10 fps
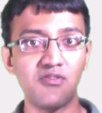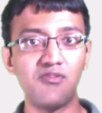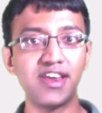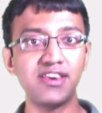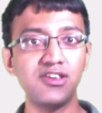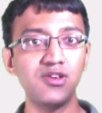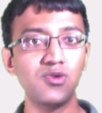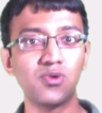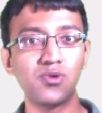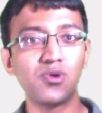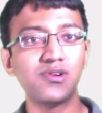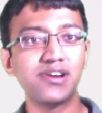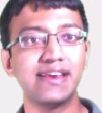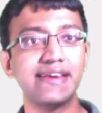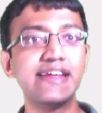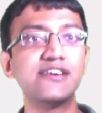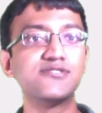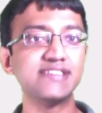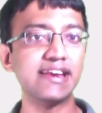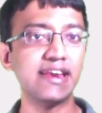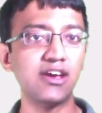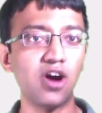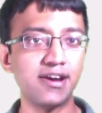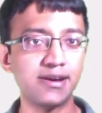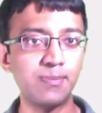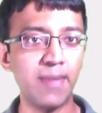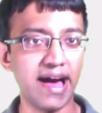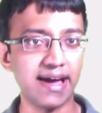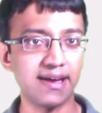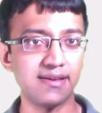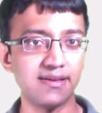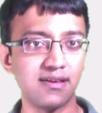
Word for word: when you don't really need to send any content back.